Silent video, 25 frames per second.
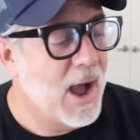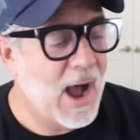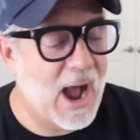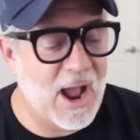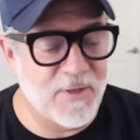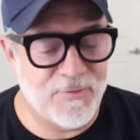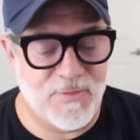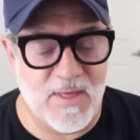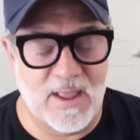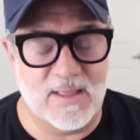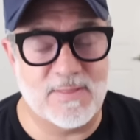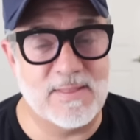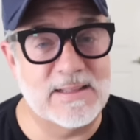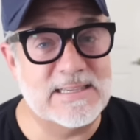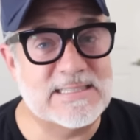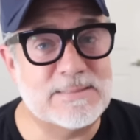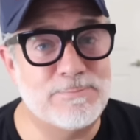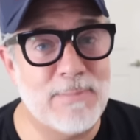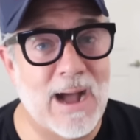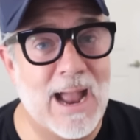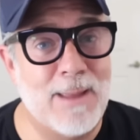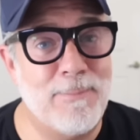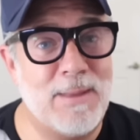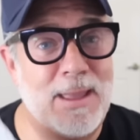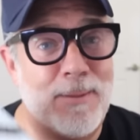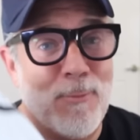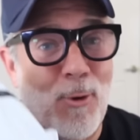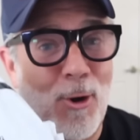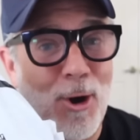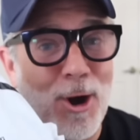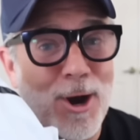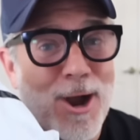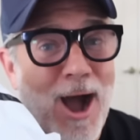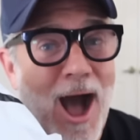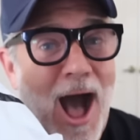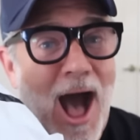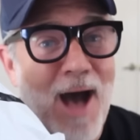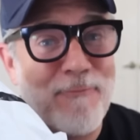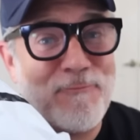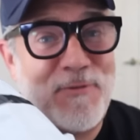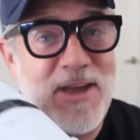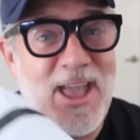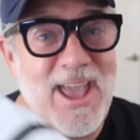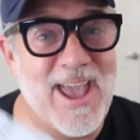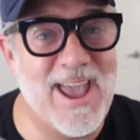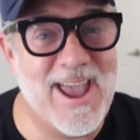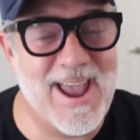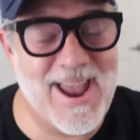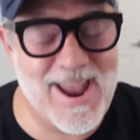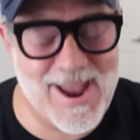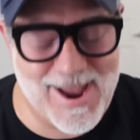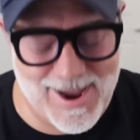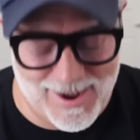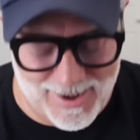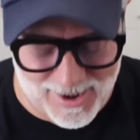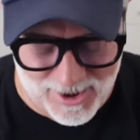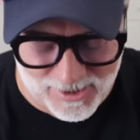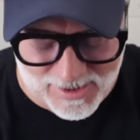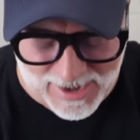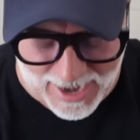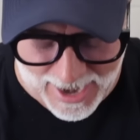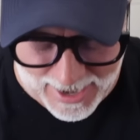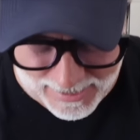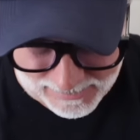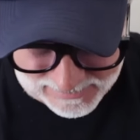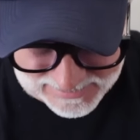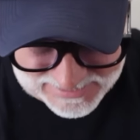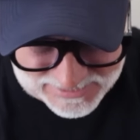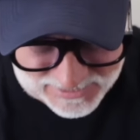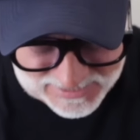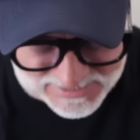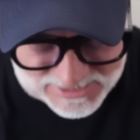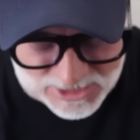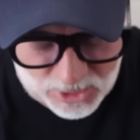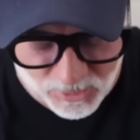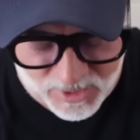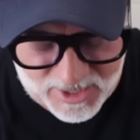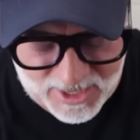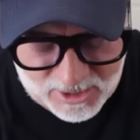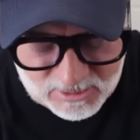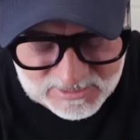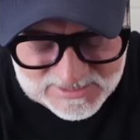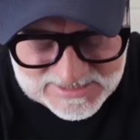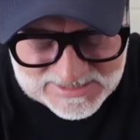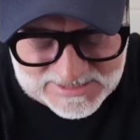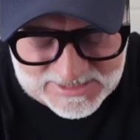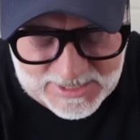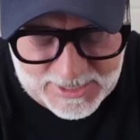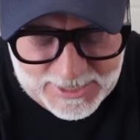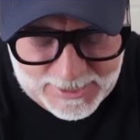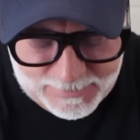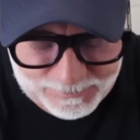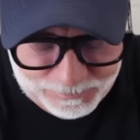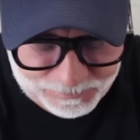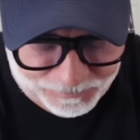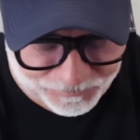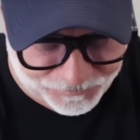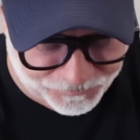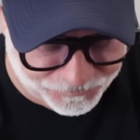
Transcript: I think this might be more coffee. Okay, so let's go in here and see.